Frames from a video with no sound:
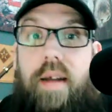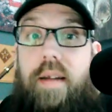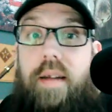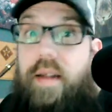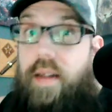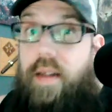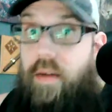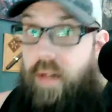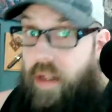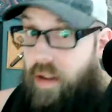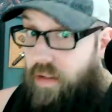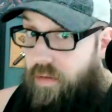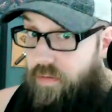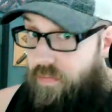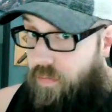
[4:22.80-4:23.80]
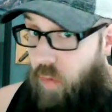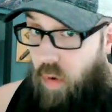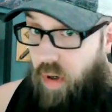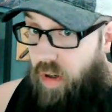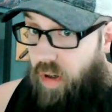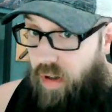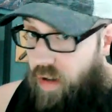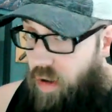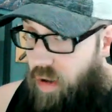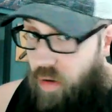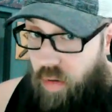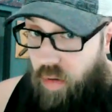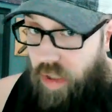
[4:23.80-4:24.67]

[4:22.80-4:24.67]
And that's how he got forty-two.